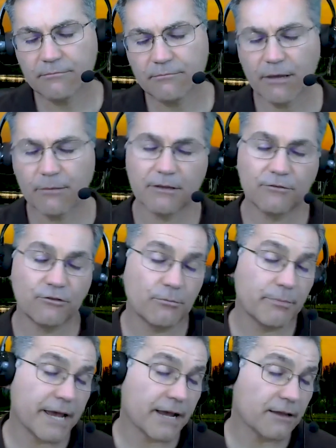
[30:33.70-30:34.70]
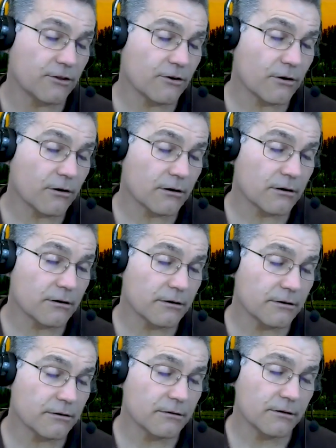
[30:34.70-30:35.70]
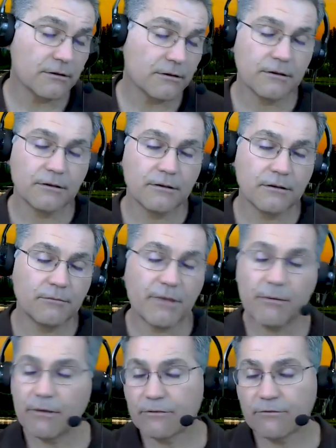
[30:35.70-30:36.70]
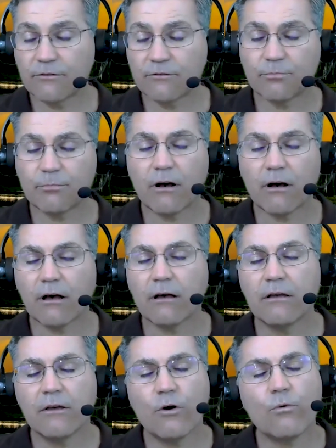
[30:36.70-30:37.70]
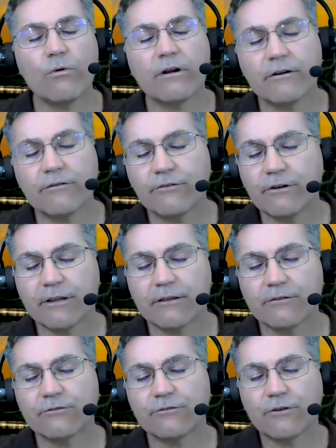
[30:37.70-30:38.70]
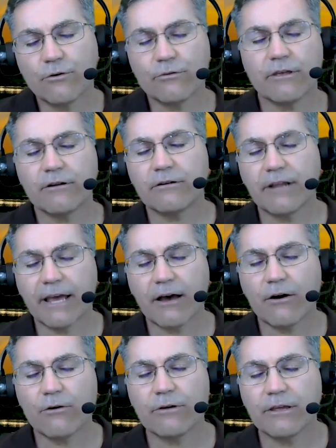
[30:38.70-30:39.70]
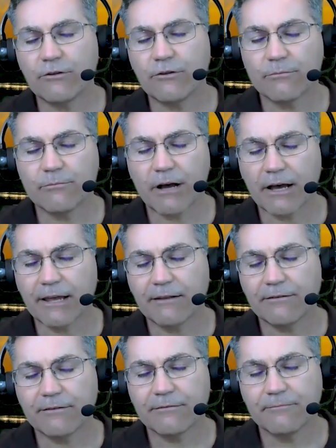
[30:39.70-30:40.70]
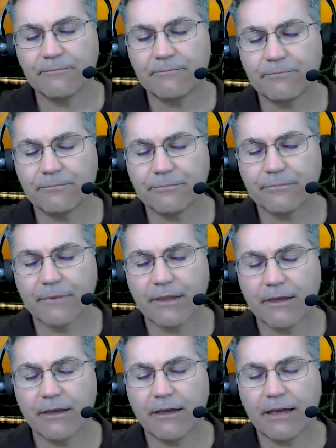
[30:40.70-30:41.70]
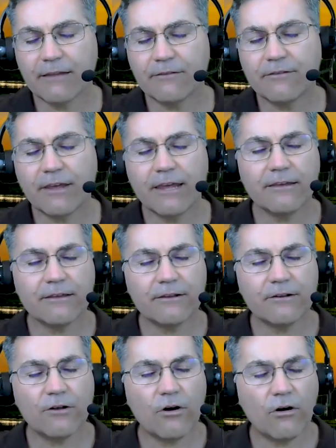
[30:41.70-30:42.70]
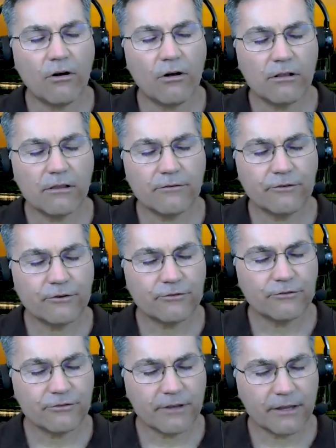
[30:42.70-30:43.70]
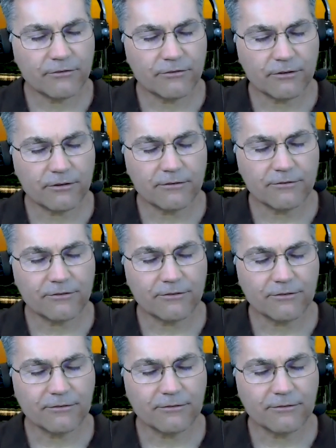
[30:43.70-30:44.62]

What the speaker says: Maybe it's your backyard. Maybe it's the spa. Wherever it is, go there now in your mind and take in all of your senses.